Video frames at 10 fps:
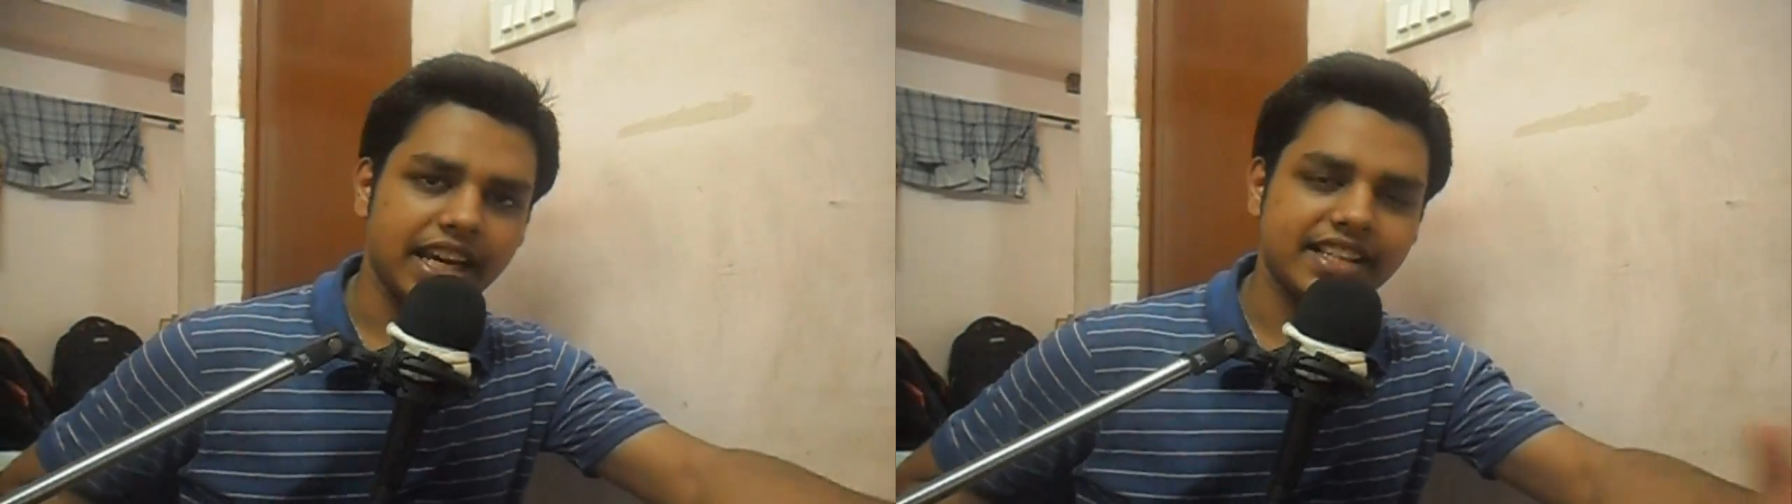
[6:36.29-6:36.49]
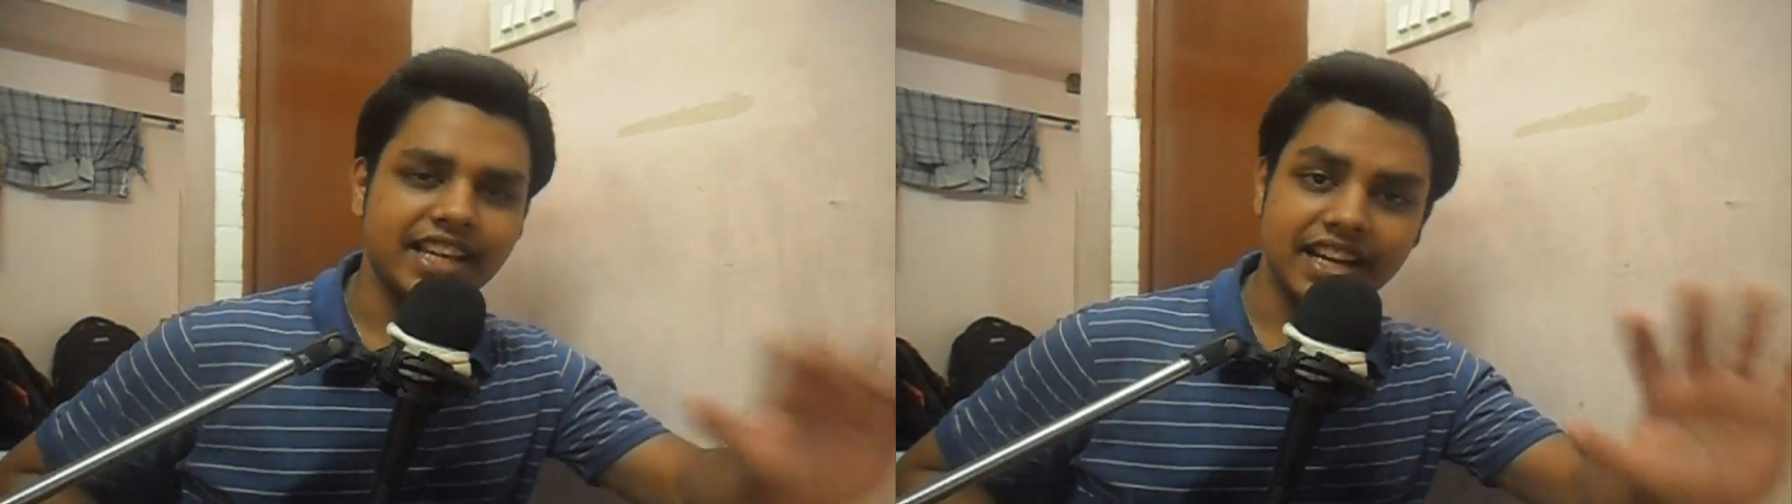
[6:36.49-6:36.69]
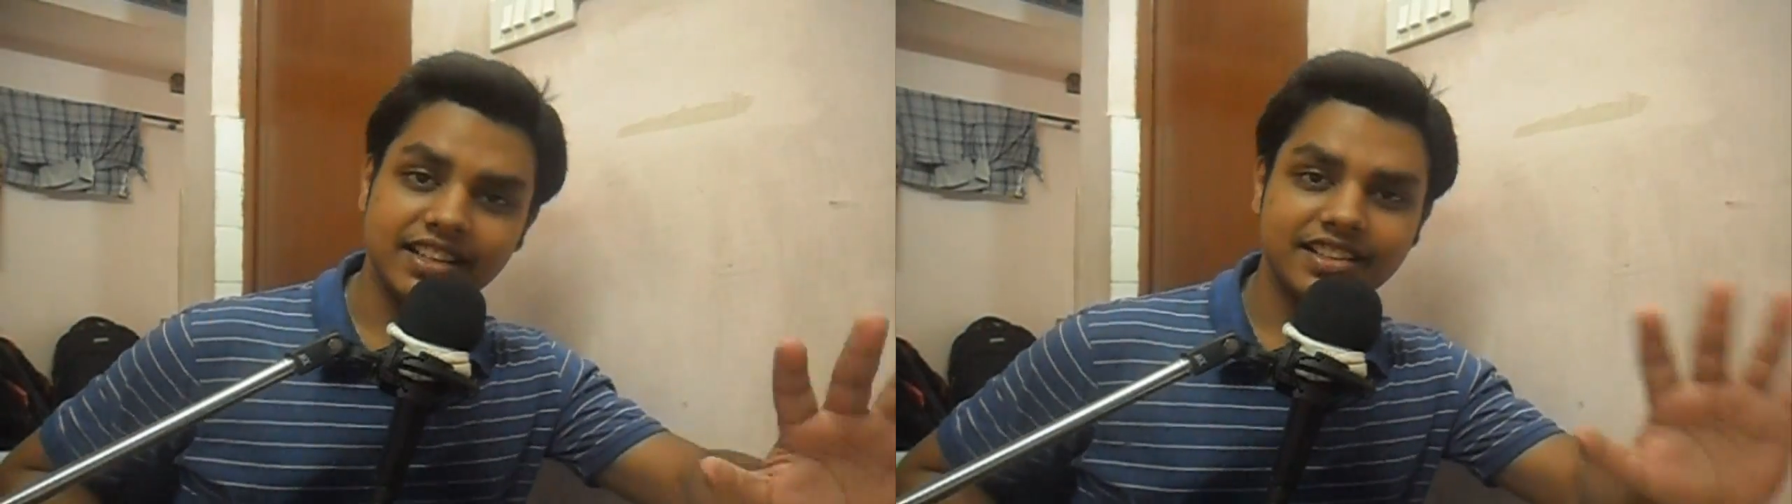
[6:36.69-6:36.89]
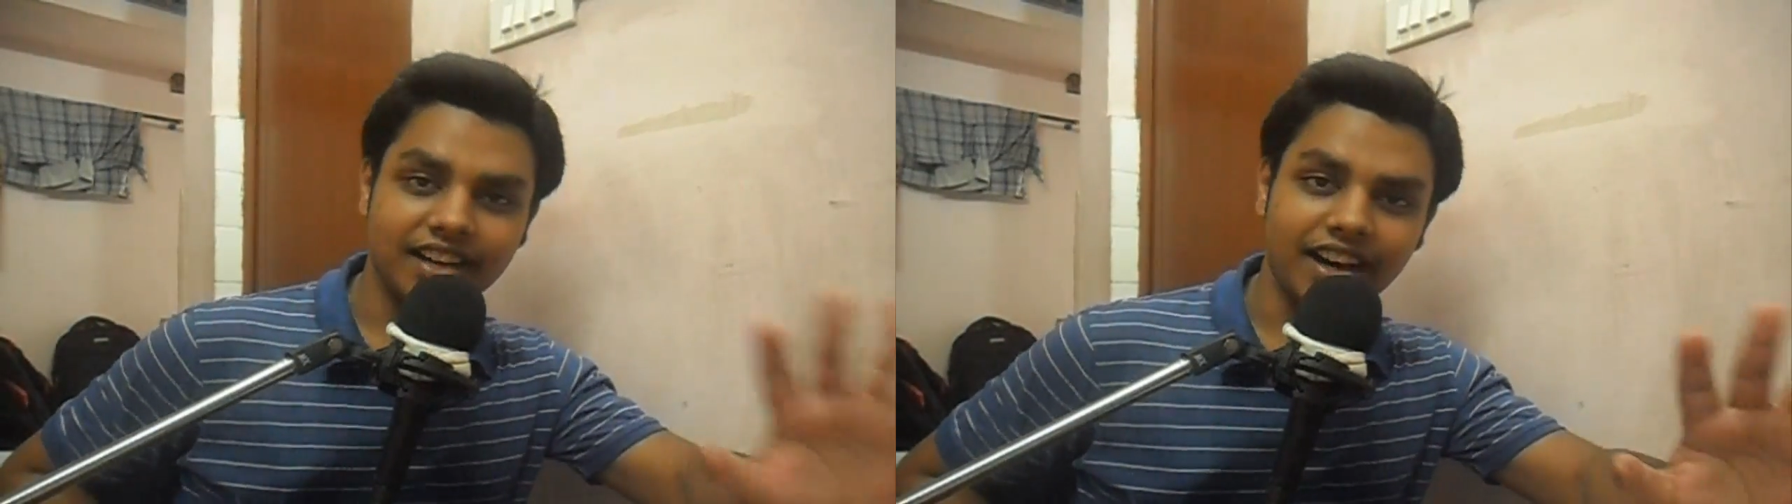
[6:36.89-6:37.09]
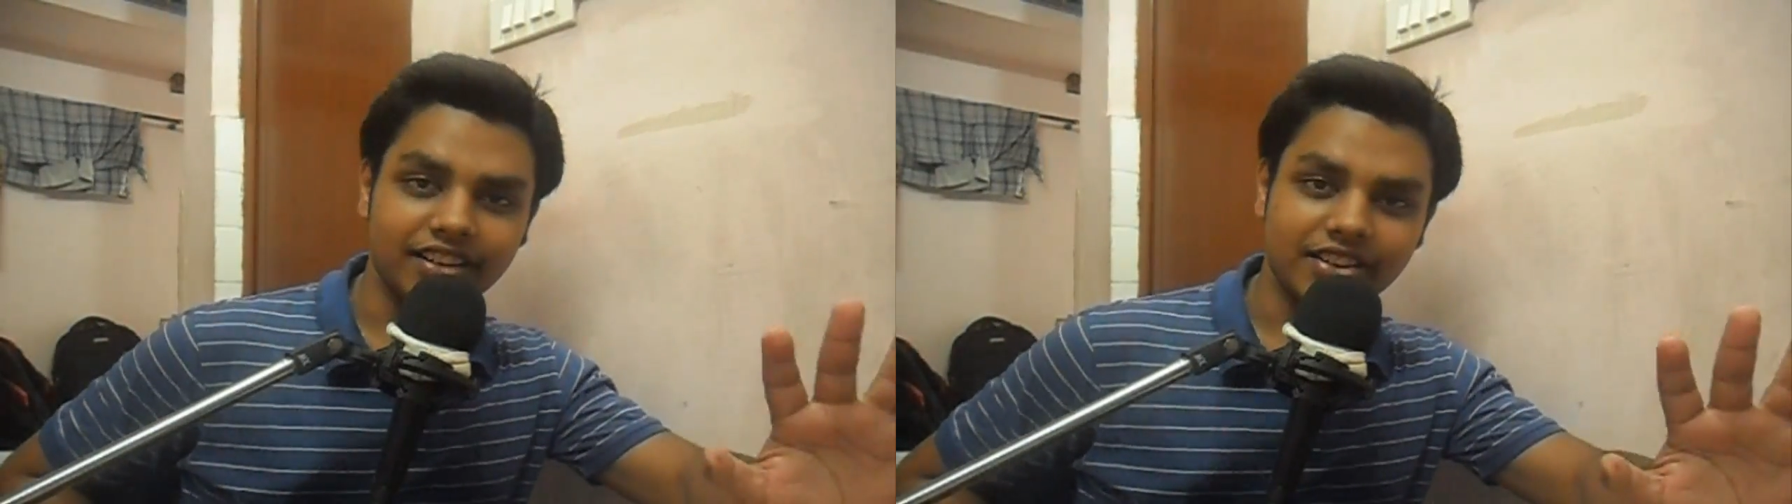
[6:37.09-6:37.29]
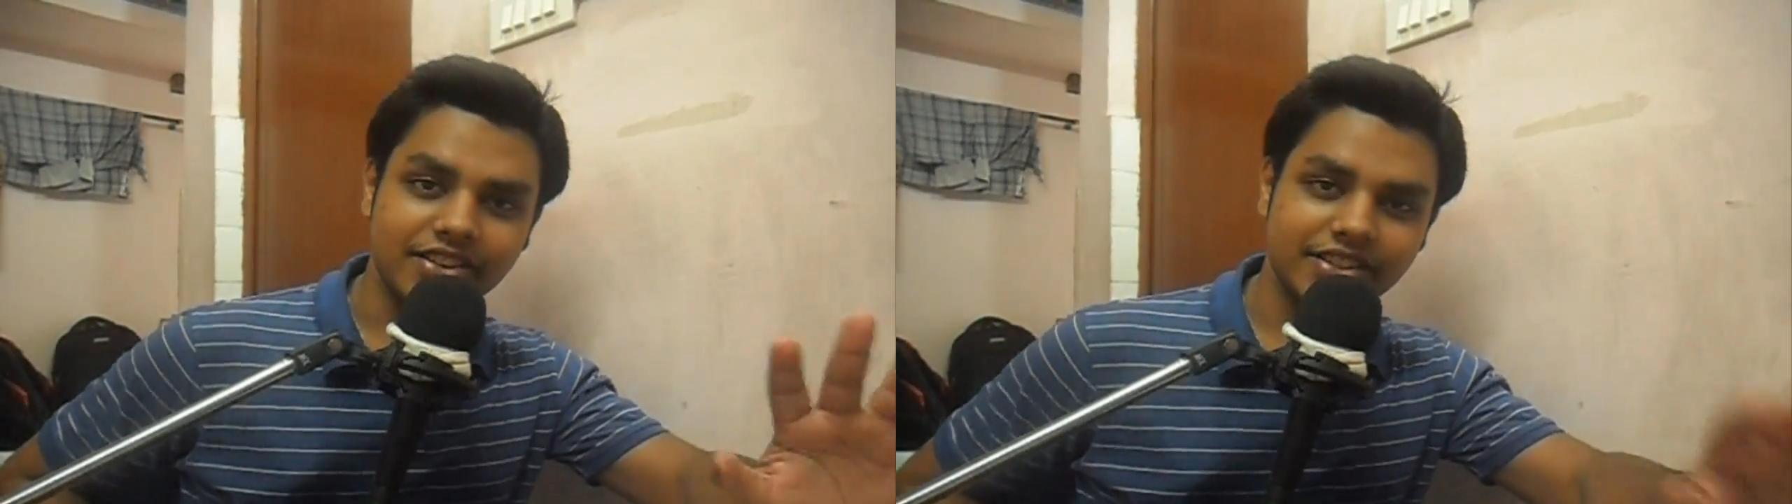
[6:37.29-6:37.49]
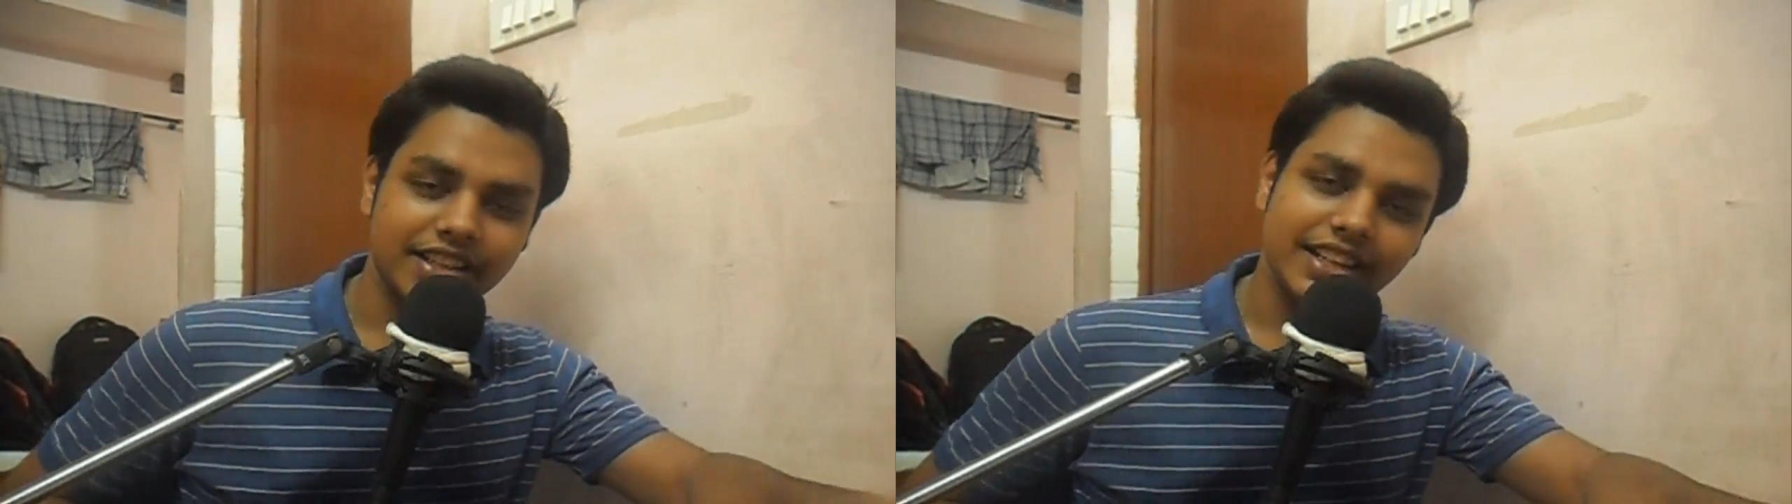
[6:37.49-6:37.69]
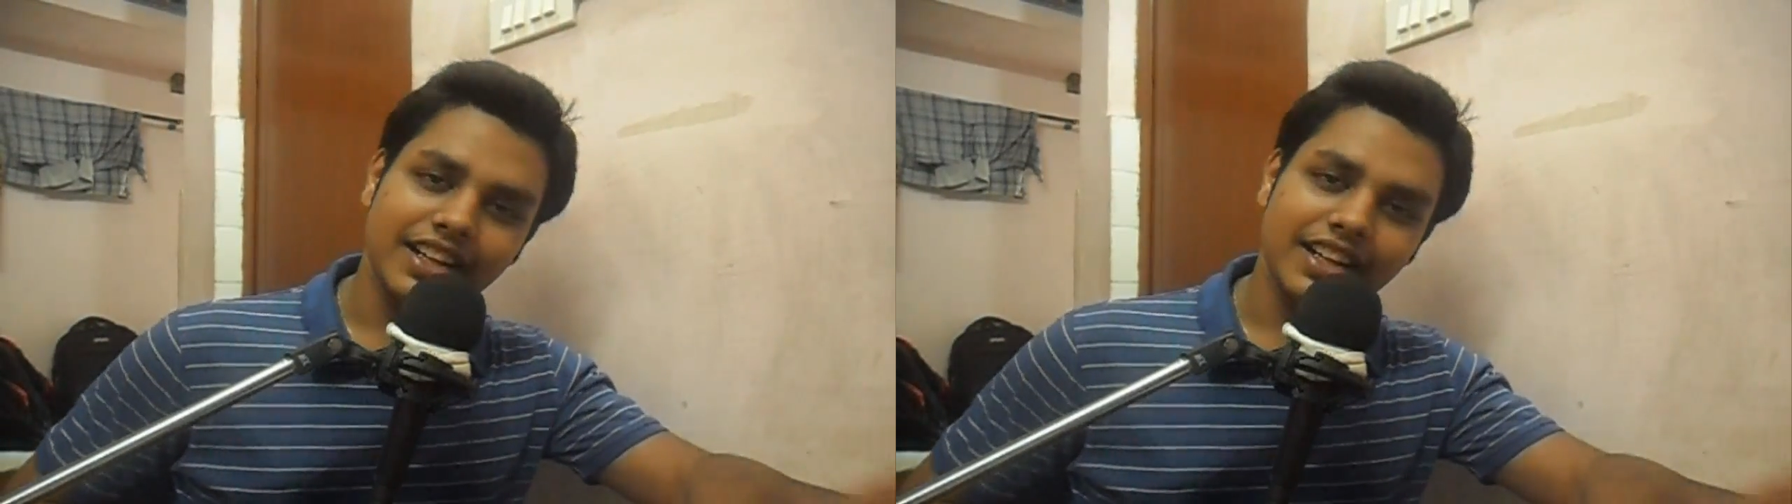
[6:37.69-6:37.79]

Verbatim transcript: get ten dollars